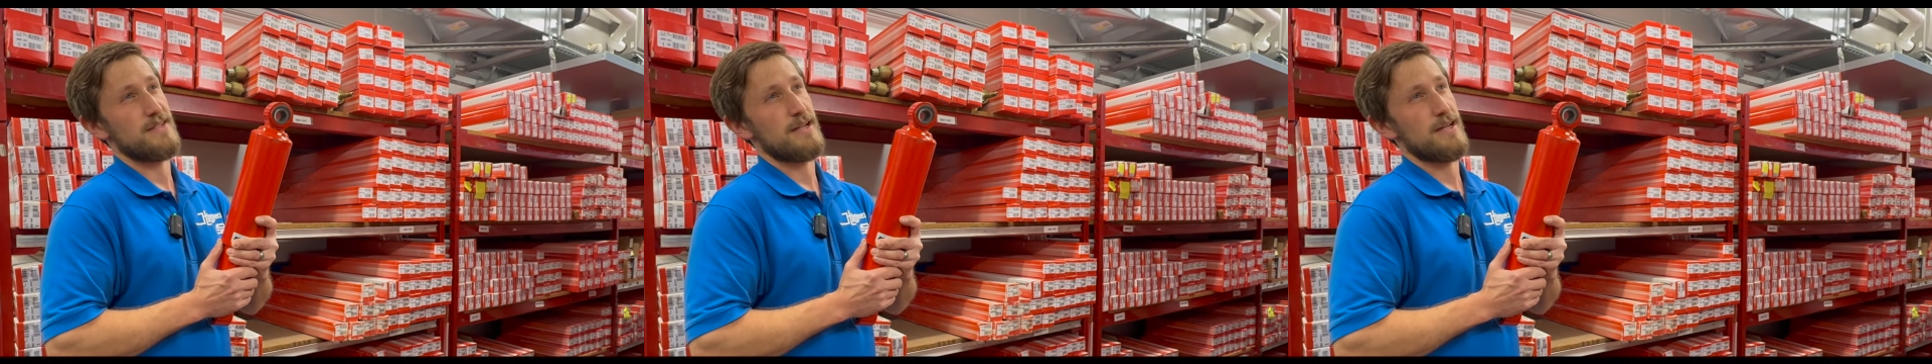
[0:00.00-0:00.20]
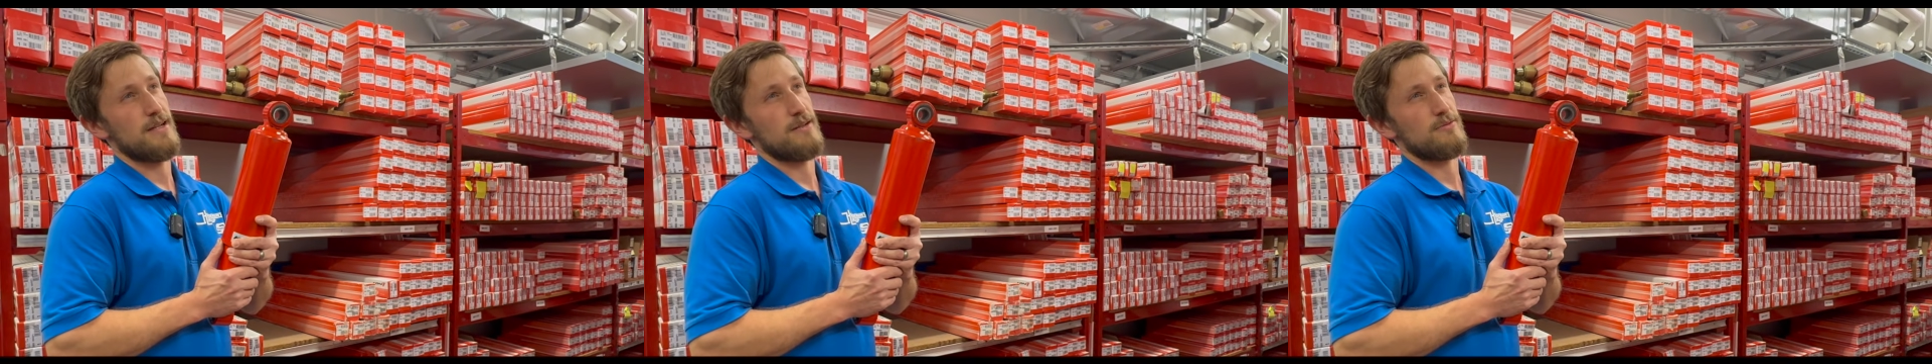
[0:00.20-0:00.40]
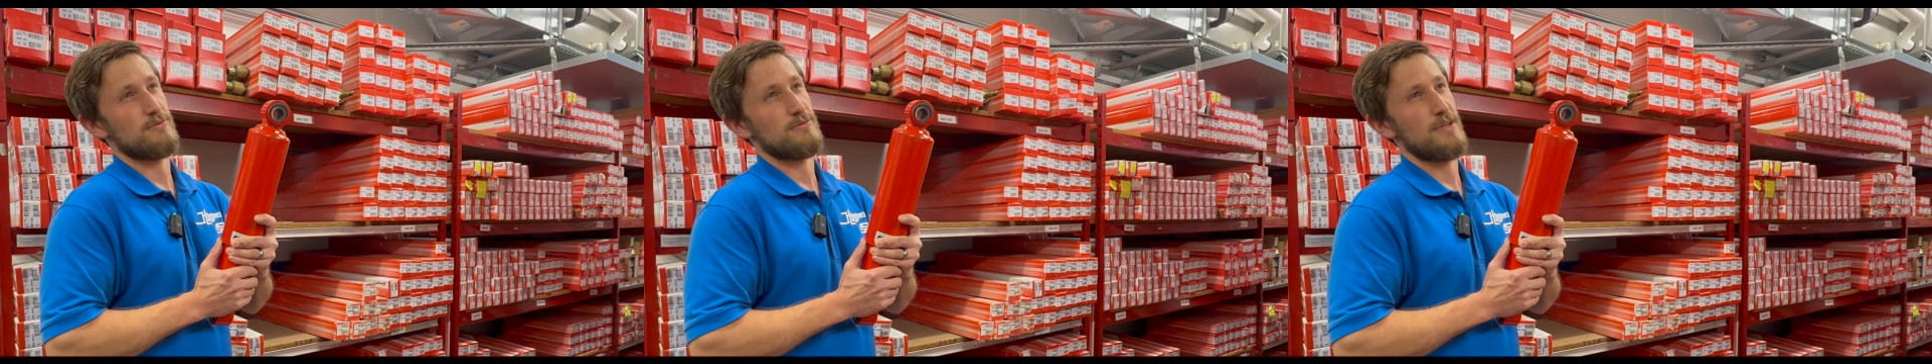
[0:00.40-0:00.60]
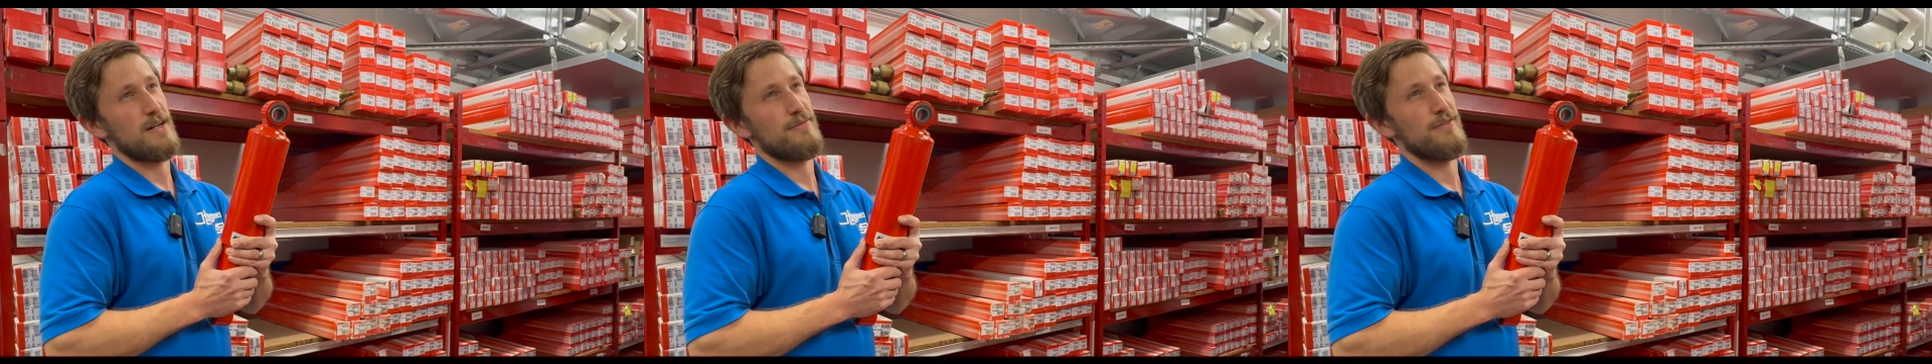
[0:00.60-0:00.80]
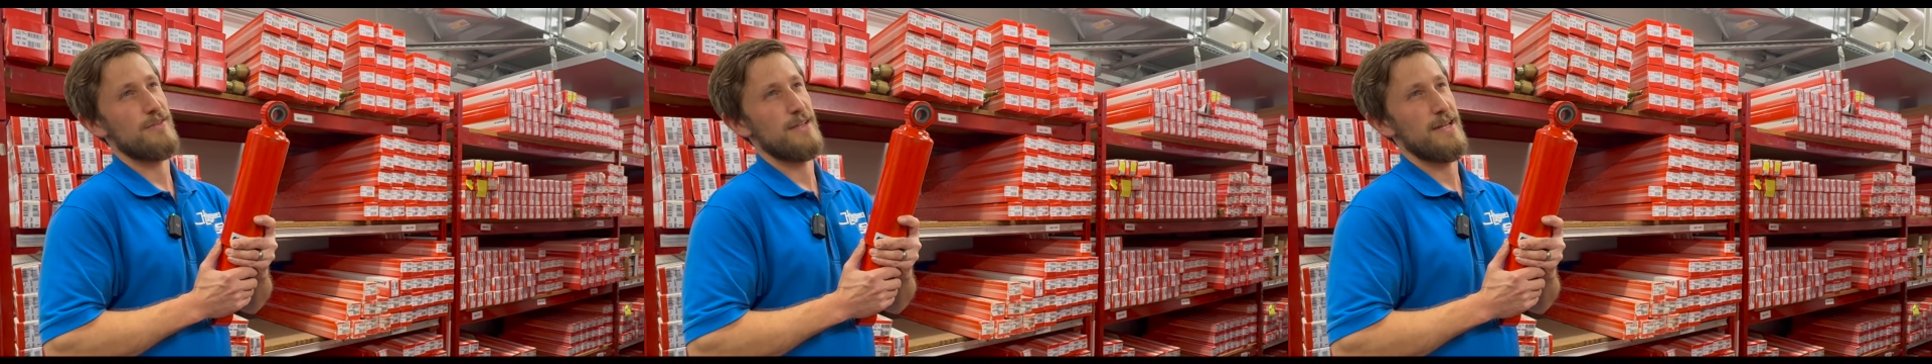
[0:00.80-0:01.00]

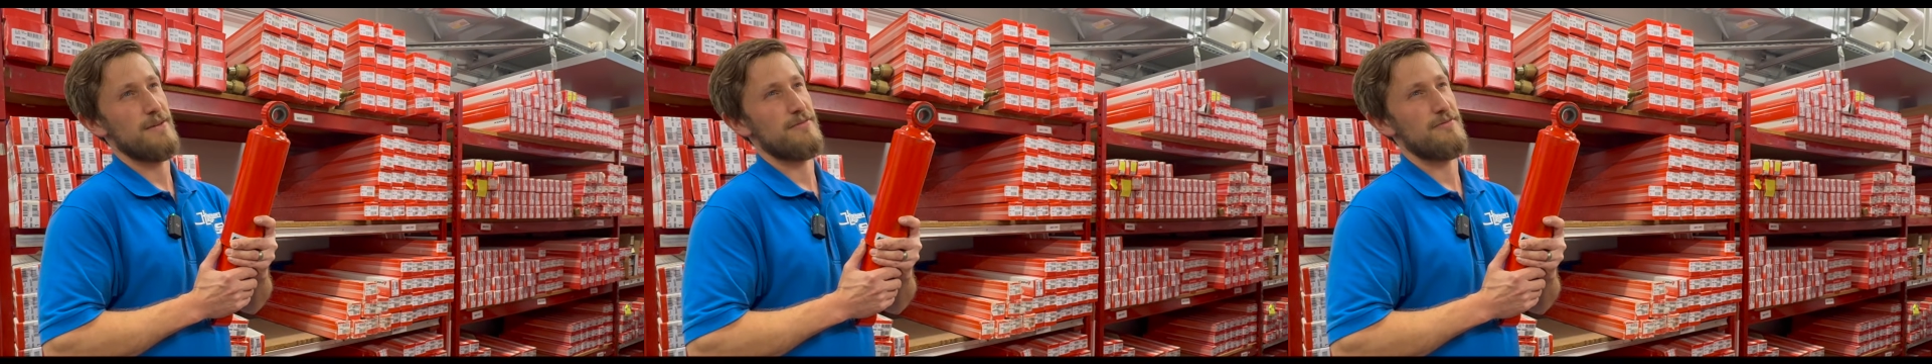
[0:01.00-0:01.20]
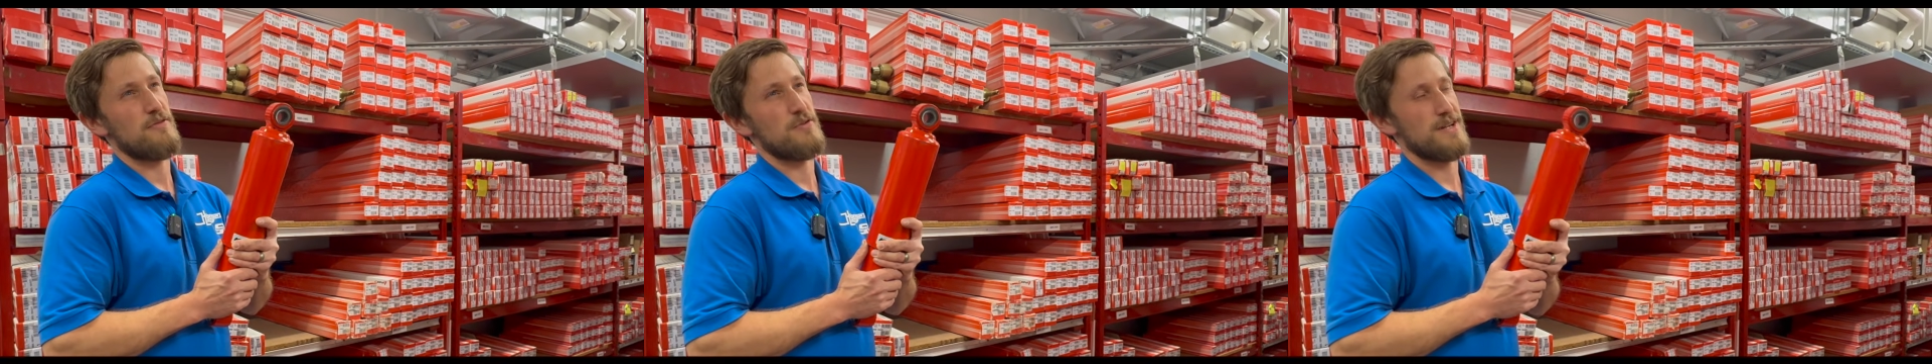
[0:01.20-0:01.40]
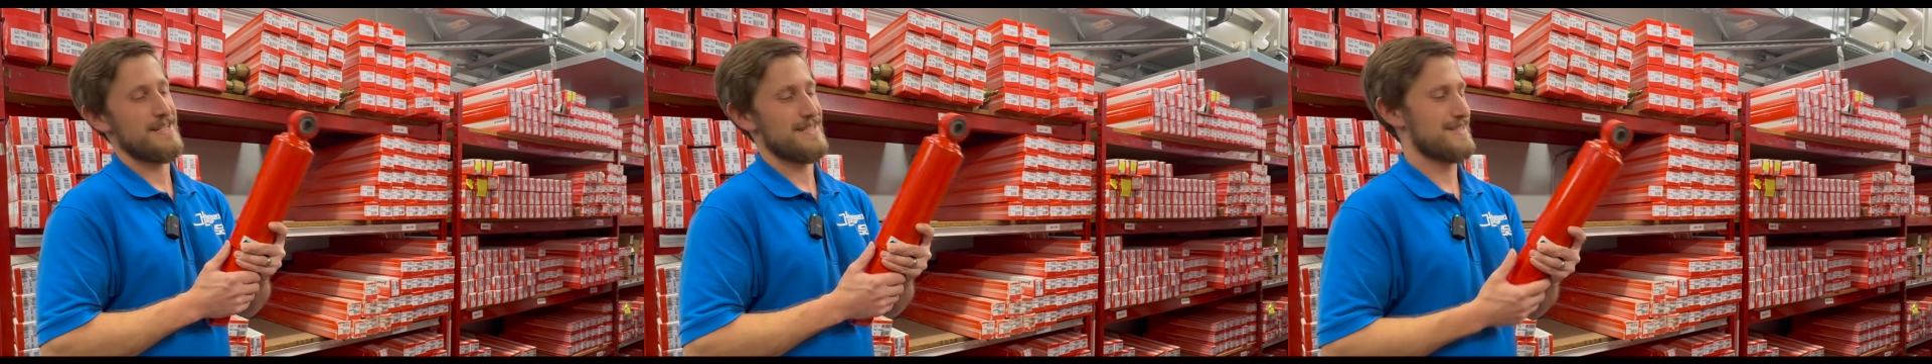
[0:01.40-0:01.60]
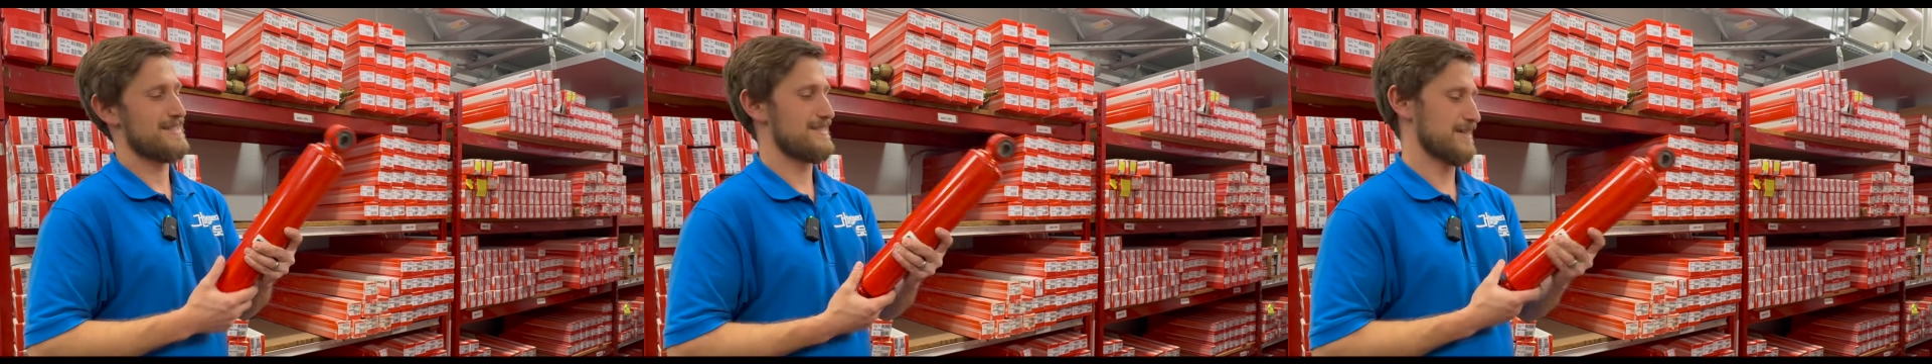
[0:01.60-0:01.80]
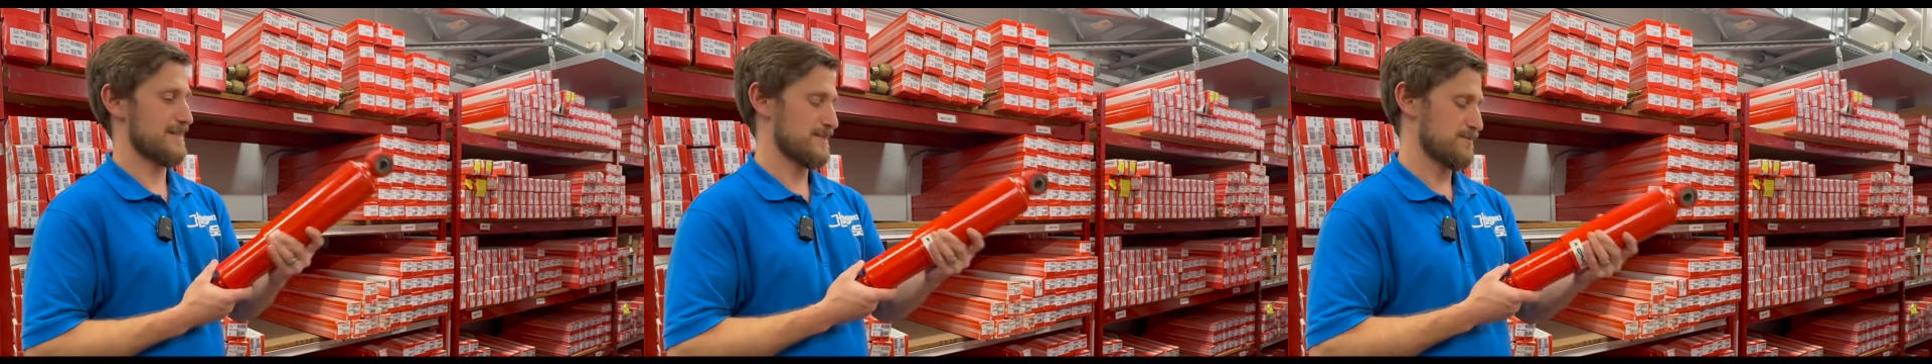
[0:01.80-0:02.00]
roughly
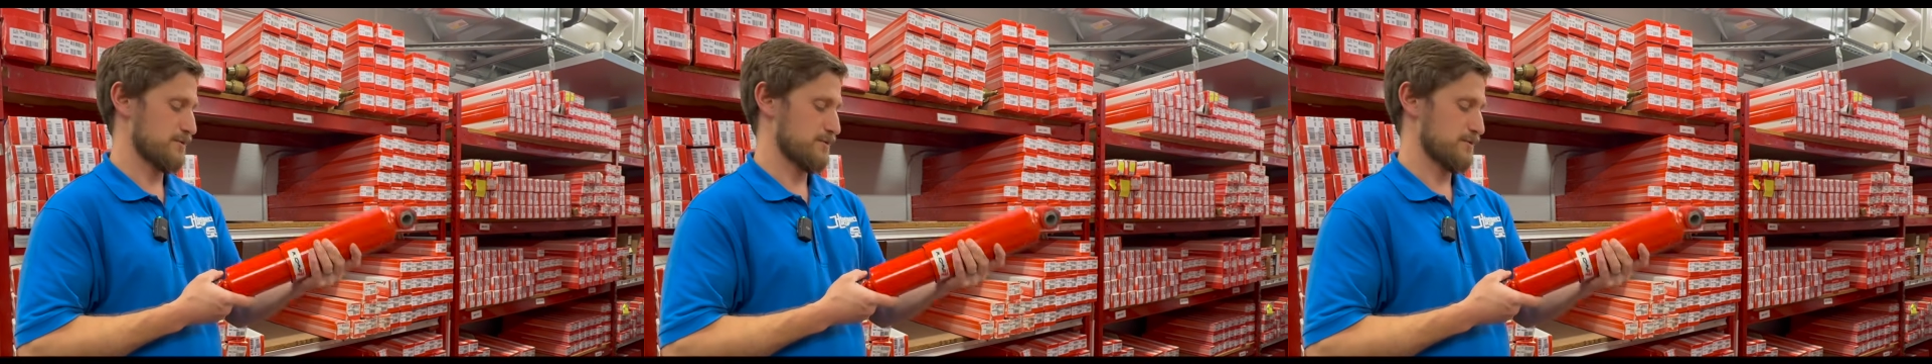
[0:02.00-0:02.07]
46